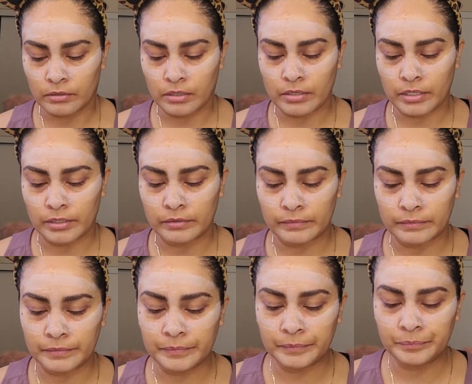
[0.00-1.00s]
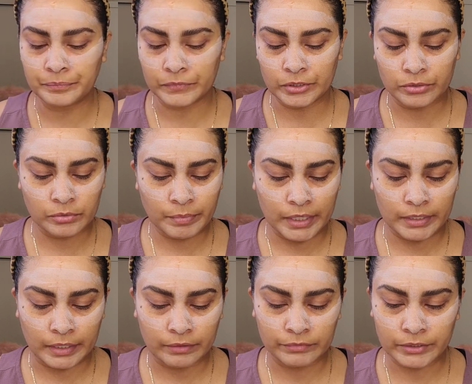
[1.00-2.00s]
and then use
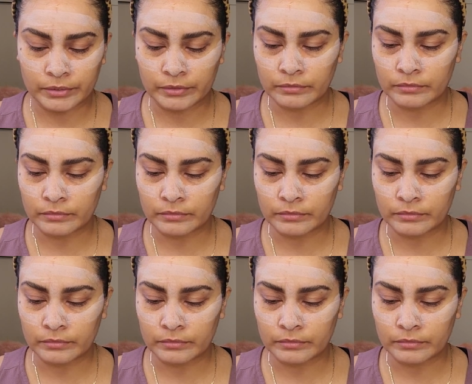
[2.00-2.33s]
palette after,